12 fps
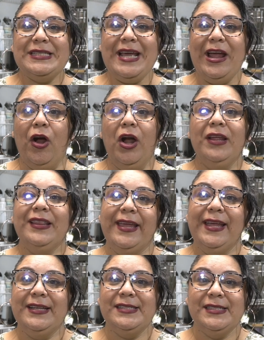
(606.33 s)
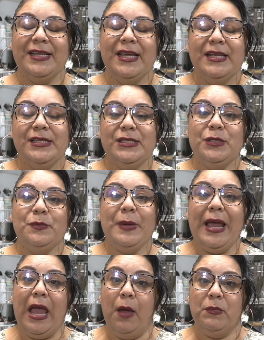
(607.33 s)
They are linked to
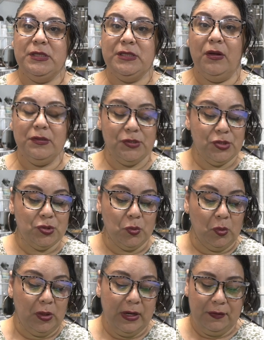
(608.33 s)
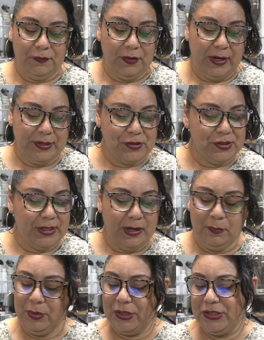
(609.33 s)
my Amazon store if you're interested
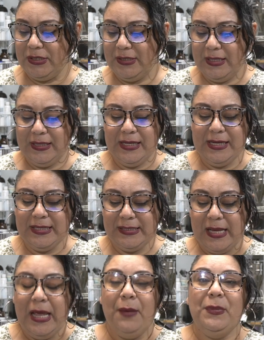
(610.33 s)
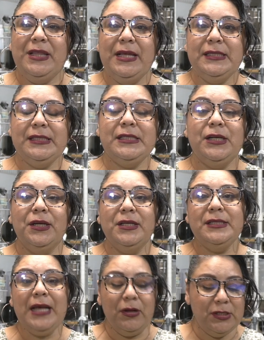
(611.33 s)
in purchasing these. This
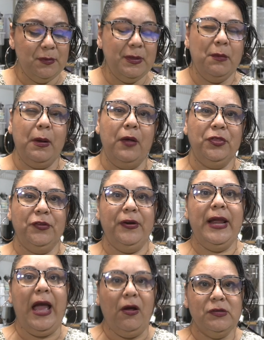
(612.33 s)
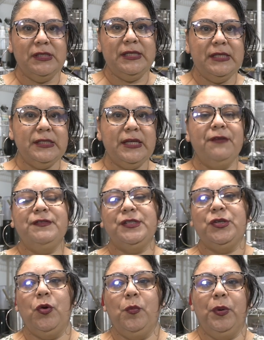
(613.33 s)
turns out to be about 3 ounces of
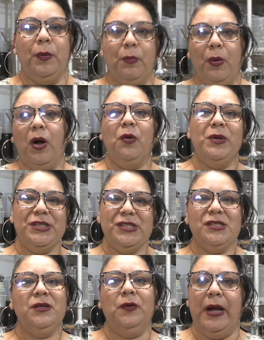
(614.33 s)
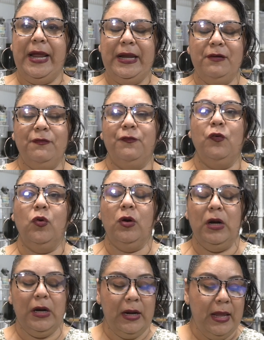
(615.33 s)
soap per bar, which is great
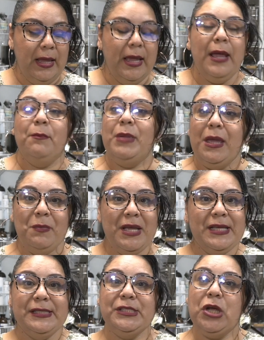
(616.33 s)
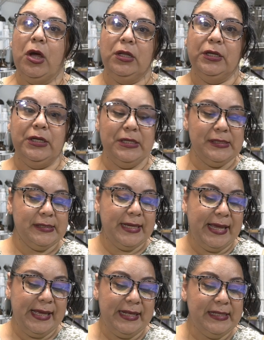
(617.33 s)
for babies, toddlers,
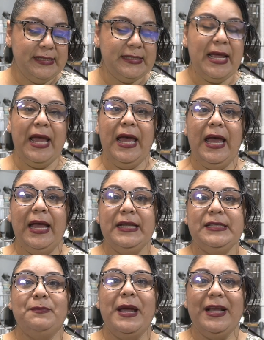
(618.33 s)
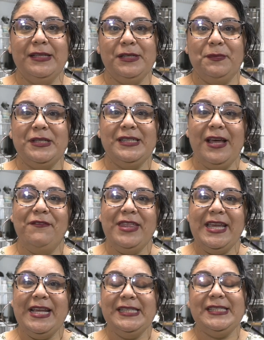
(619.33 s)
kids, and my customers love
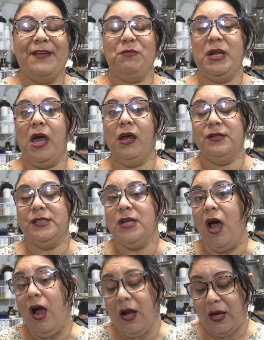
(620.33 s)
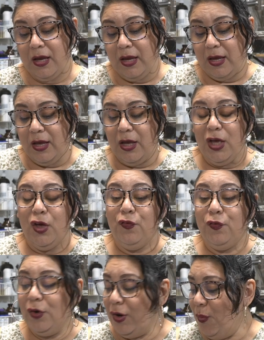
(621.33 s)
these. They've been out of stock
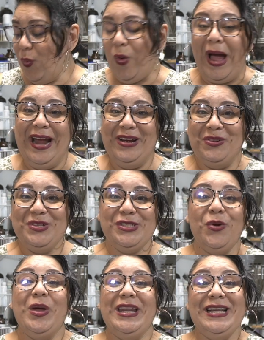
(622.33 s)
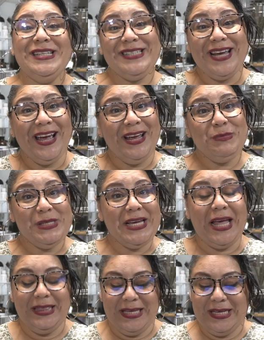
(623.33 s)
for a while, so it is time to
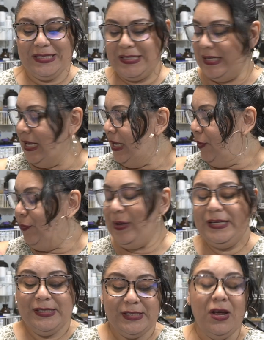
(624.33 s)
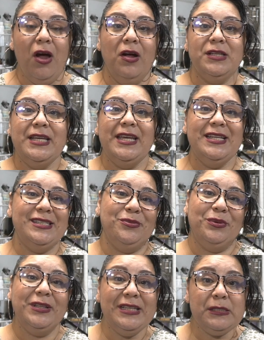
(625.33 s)
get these restocked. It is a
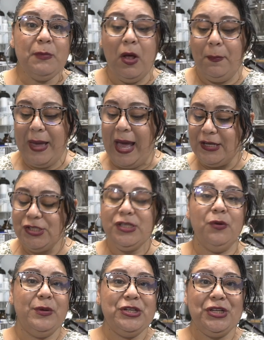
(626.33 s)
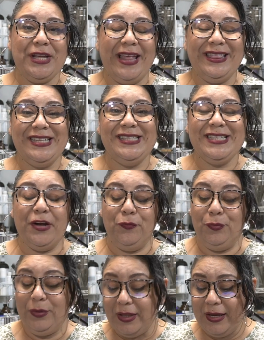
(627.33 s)
really small batch, so we should get this
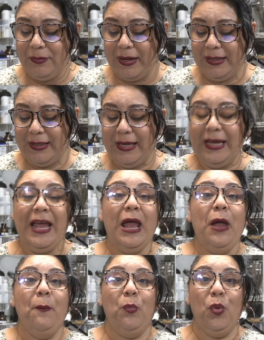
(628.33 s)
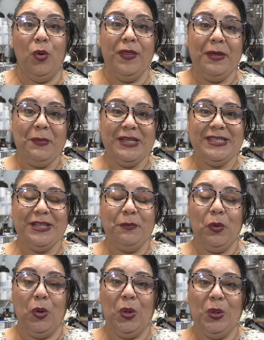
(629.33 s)
done really quickly, pour them into the
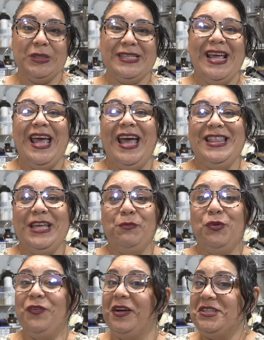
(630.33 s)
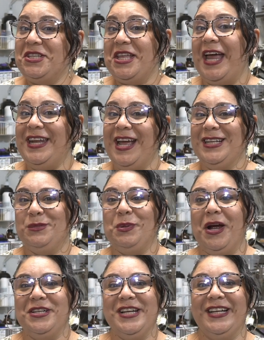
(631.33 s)
molds, and then move on to that next
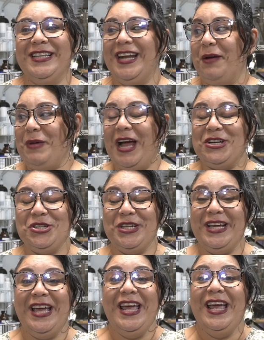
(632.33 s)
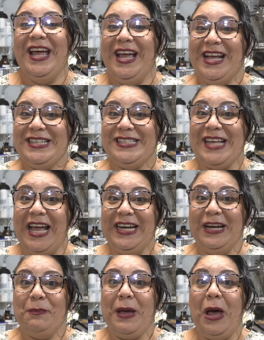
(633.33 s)
project that I'm actually
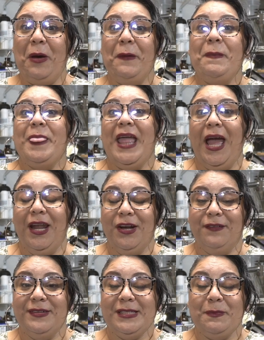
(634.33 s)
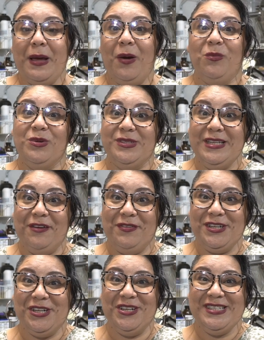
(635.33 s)
excited about and nervous about. We'll see if
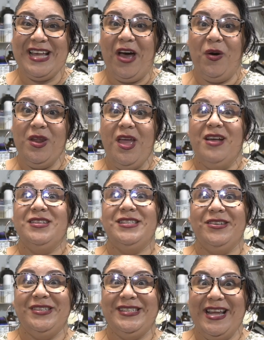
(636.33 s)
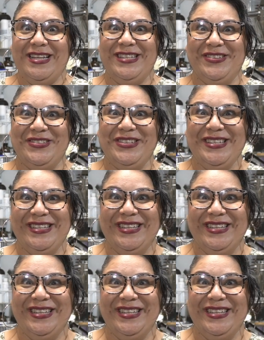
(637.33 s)
it turns out, so stay tuned.